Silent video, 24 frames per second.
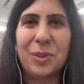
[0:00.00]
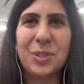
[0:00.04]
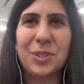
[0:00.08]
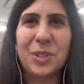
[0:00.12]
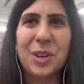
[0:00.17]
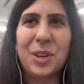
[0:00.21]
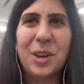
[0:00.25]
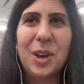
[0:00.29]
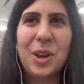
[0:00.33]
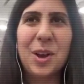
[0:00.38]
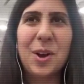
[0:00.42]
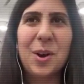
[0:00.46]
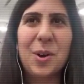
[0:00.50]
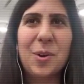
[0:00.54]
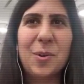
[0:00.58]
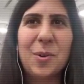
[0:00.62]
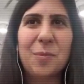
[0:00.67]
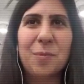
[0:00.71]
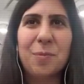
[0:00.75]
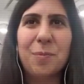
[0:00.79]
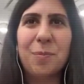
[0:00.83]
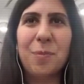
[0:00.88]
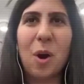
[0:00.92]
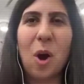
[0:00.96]
is
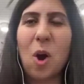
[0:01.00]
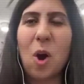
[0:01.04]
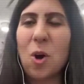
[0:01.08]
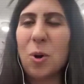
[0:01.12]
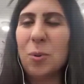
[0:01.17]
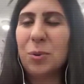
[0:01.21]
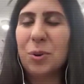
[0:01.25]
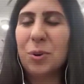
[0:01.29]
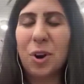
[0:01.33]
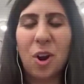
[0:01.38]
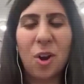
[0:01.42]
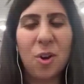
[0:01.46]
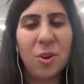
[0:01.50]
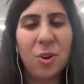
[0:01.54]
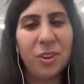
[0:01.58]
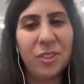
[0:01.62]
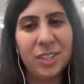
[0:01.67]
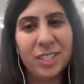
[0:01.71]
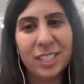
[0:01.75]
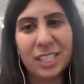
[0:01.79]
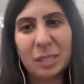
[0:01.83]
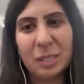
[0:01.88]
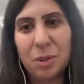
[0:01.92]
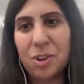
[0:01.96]
homegrown in
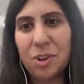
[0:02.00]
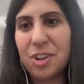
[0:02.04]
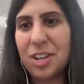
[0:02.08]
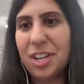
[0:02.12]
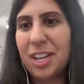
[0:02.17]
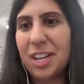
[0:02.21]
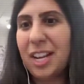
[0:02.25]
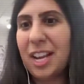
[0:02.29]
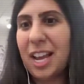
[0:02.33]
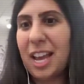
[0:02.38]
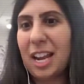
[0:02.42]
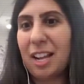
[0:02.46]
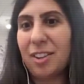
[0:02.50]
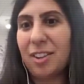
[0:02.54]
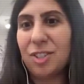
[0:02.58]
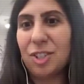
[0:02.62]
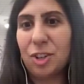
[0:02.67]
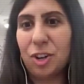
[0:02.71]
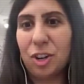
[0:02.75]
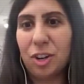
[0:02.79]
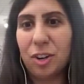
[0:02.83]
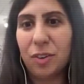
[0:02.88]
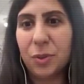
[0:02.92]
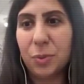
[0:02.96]
this community and has
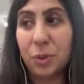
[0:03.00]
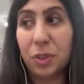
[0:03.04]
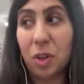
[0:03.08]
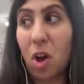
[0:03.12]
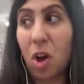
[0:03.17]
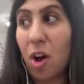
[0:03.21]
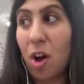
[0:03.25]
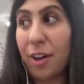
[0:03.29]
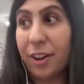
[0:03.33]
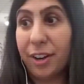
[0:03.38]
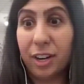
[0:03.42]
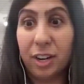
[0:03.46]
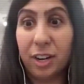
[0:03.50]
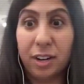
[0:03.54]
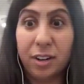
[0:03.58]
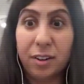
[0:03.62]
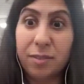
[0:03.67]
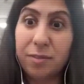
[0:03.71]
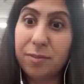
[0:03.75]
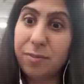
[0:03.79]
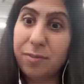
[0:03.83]
served with honor